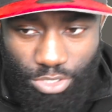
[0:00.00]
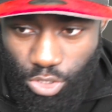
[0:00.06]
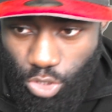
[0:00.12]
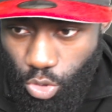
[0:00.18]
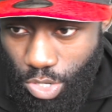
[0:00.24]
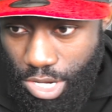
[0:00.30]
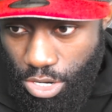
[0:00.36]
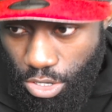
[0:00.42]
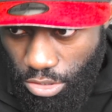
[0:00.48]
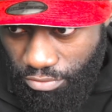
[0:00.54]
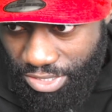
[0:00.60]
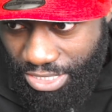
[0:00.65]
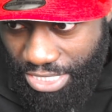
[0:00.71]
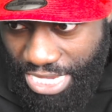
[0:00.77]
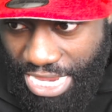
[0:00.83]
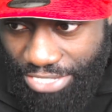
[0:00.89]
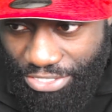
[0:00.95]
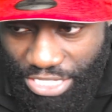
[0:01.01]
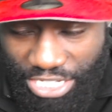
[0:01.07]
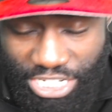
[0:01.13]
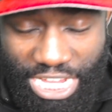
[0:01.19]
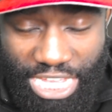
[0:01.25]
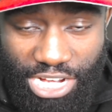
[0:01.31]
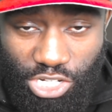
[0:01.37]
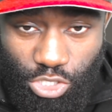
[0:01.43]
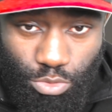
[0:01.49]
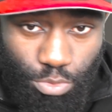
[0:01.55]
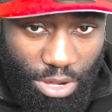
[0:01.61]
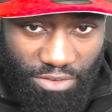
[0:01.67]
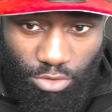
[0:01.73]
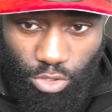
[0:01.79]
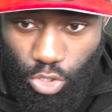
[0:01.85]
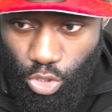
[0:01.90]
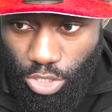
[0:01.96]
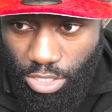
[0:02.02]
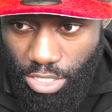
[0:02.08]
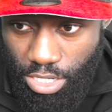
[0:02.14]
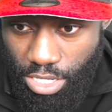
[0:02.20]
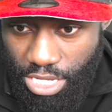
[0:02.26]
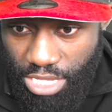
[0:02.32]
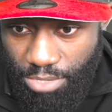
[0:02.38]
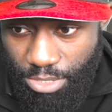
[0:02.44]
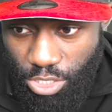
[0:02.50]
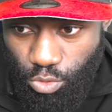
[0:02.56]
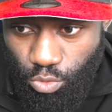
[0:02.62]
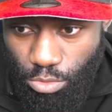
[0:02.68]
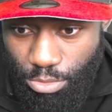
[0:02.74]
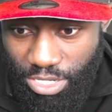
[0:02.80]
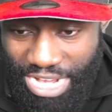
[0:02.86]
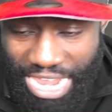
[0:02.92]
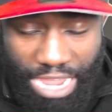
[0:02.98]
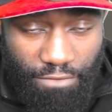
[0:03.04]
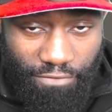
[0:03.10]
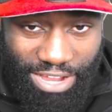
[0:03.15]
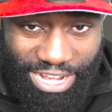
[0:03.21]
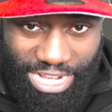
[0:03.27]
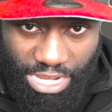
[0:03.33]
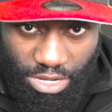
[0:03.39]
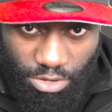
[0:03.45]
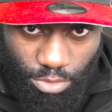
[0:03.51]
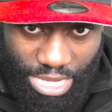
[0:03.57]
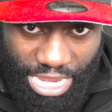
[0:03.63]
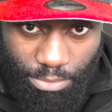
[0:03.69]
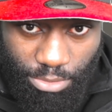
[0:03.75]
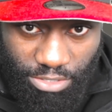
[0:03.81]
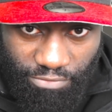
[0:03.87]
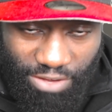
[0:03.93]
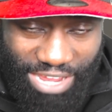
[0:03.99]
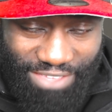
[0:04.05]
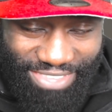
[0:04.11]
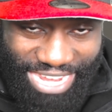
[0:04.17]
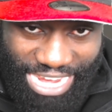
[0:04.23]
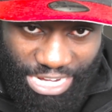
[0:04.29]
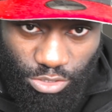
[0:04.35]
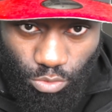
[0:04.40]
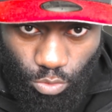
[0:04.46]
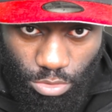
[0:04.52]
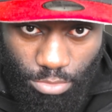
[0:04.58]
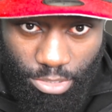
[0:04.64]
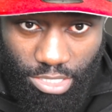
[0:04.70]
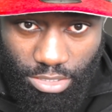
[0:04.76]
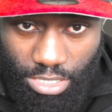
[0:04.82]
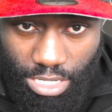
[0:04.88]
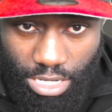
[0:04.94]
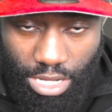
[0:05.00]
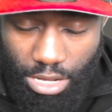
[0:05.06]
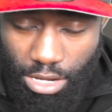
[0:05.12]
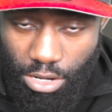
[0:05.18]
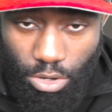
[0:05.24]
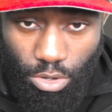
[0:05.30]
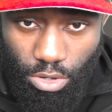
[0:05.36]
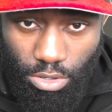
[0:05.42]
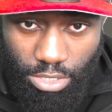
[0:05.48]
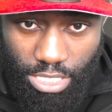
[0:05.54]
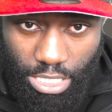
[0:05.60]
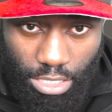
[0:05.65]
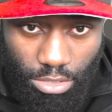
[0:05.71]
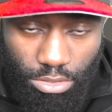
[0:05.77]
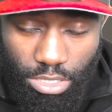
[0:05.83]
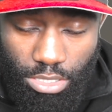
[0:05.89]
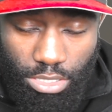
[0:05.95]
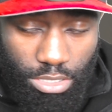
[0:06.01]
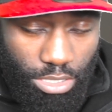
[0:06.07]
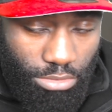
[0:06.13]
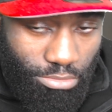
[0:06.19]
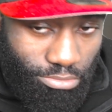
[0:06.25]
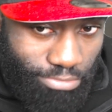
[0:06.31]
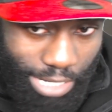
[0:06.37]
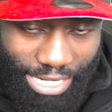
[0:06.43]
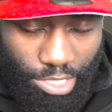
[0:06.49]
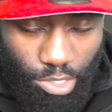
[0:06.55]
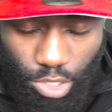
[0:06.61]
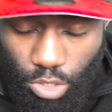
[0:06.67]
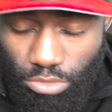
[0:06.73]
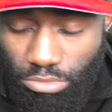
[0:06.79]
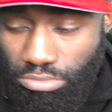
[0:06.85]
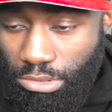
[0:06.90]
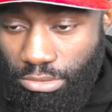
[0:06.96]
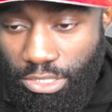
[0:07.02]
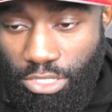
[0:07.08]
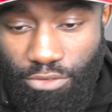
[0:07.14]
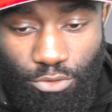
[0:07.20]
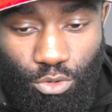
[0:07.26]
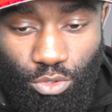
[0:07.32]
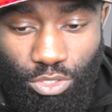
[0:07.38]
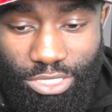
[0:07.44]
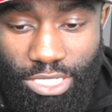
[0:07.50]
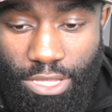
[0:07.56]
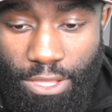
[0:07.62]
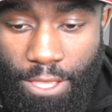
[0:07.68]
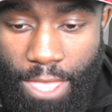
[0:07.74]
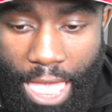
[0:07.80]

So obviously, he has that challenge. Whether or not him and his woman now finally how we're able to find the extra woman, uh, or you know, I don't know, of course.